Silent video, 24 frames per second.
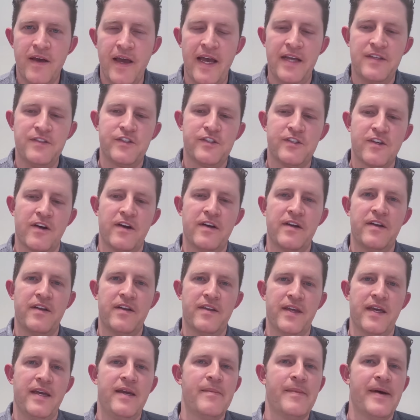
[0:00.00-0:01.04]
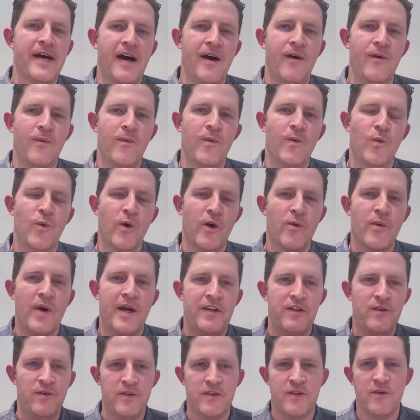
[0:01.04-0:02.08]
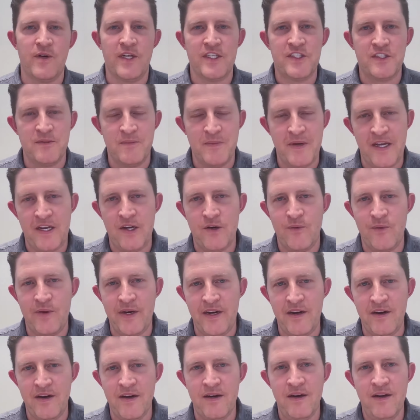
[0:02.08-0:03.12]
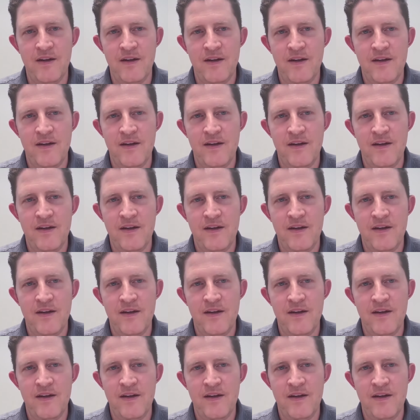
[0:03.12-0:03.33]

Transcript: and started to think about, what do I do with the rest of my career?